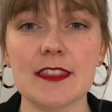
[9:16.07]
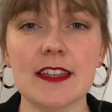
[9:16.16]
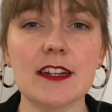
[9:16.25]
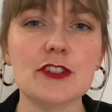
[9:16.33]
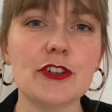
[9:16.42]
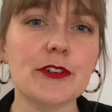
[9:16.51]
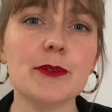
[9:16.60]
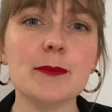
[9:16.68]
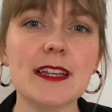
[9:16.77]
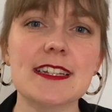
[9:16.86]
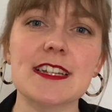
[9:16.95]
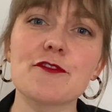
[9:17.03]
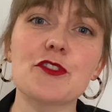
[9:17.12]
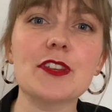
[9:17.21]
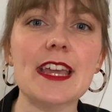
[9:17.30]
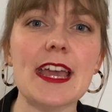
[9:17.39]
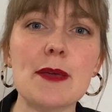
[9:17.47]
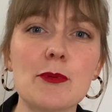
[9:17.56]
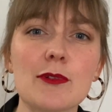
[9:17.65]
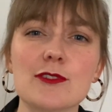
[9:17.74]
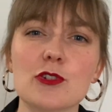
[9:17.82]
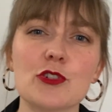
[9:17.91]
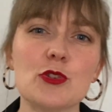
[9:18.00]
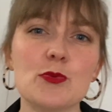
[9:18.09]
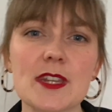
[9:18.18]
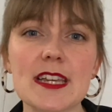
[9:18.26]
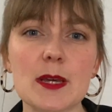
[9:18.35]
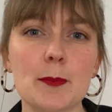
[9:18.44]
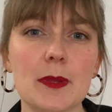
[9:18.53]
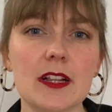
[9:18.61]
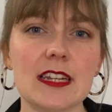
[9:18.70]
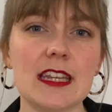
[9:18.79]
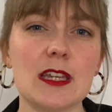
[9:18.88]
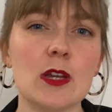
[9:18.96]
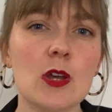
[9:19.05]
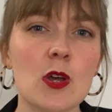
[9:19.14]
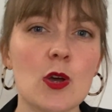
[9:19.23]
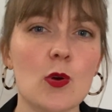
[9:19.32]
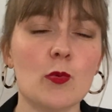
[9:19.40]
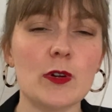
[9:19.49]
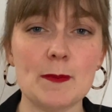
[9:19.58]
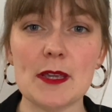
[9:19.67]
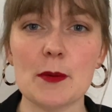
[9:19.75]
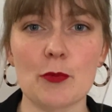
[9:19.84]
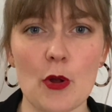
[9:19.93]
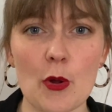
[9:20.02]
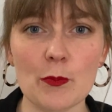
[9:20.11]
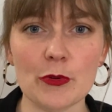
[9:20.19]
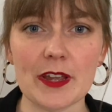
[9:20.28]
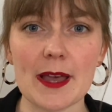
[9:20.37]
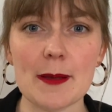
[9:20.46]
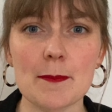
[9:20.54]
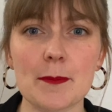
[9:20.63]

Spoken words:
then a term like differently abled or unique ability would be appropriate.